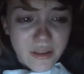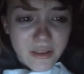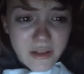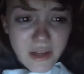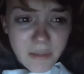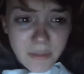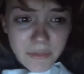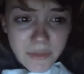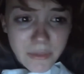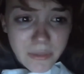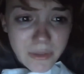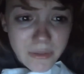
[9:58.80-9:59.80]
forget the name
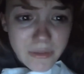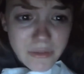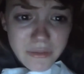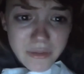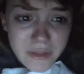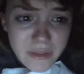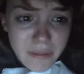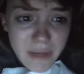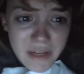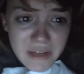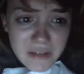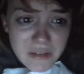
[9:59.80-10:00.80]
of it, but it was really
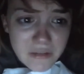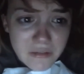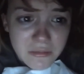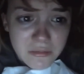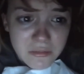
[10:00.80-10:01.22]
bad.